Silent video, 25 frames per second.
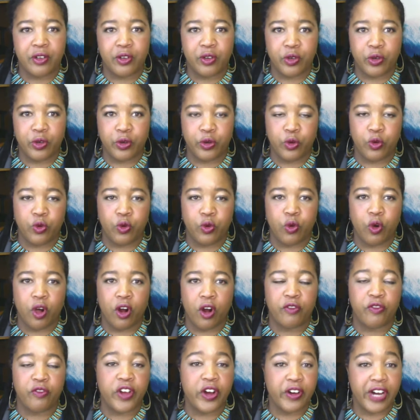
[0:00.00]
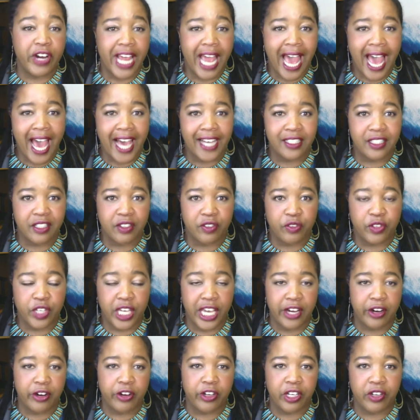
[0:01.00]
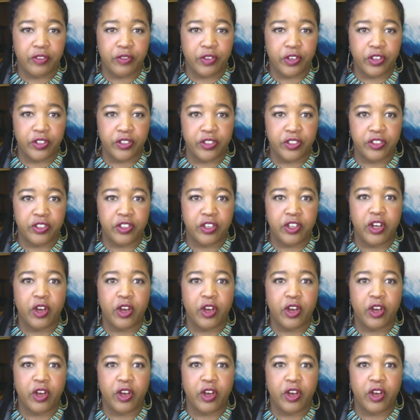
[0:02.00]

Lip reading: who are very active caregivers,